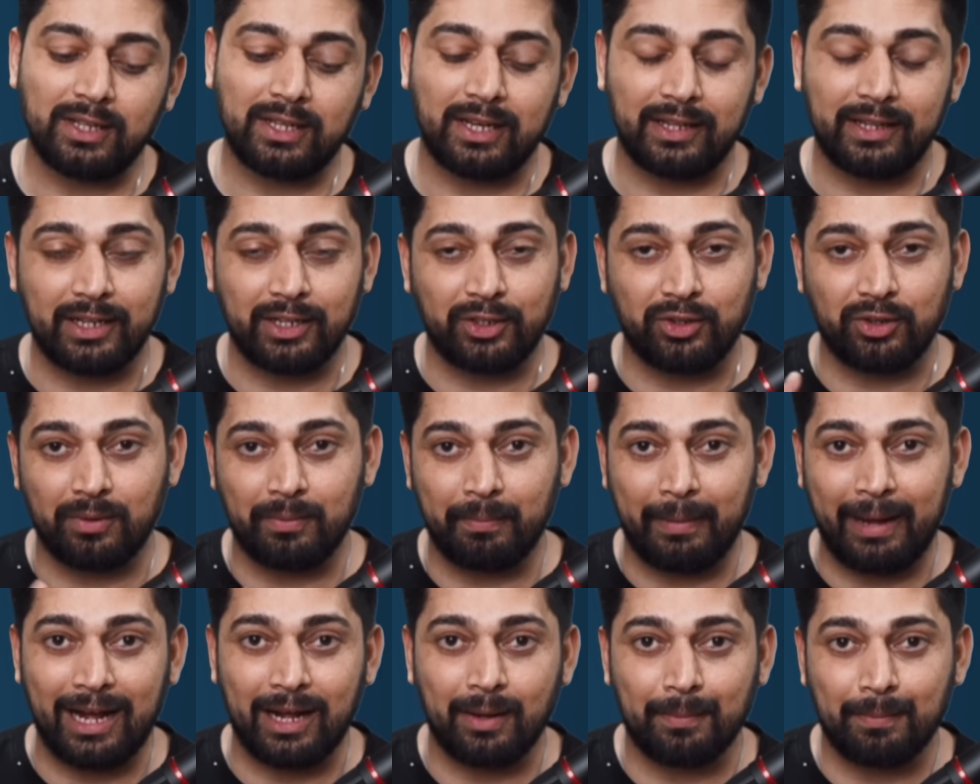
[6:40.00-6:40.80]
connect your
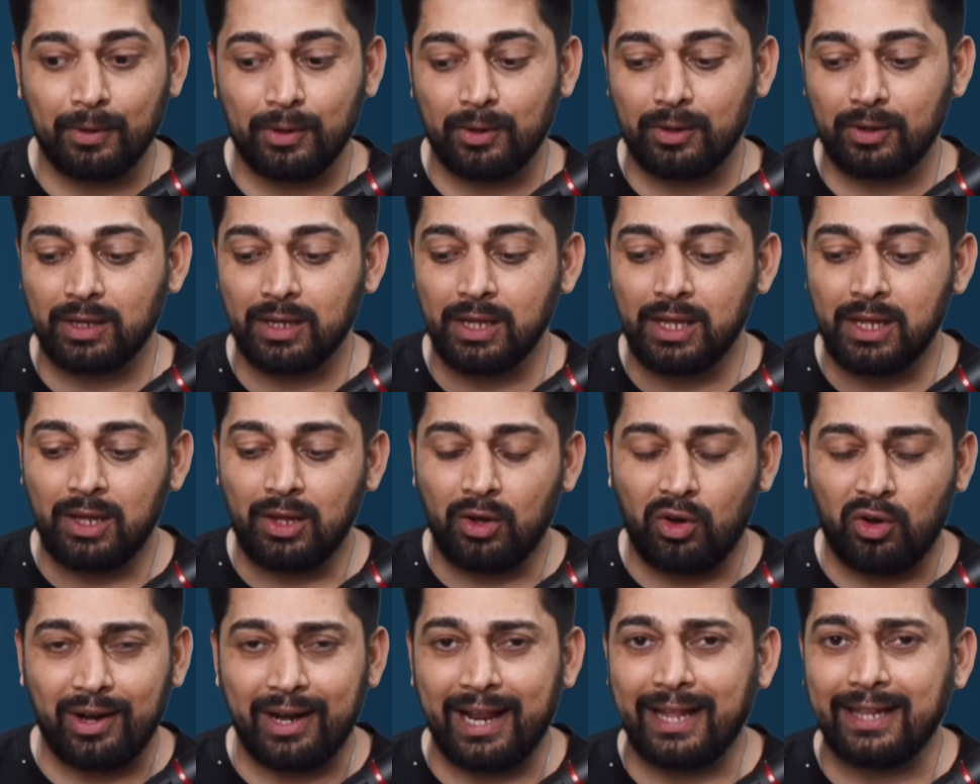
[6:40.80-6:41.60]
MacBook
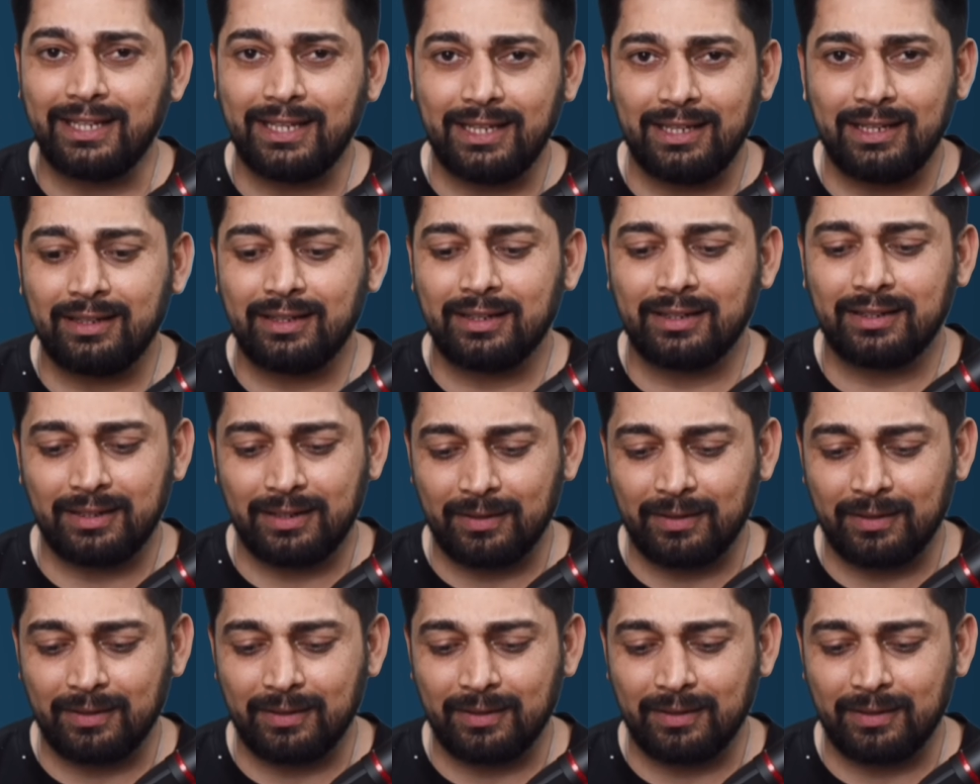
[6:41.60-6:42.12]
or any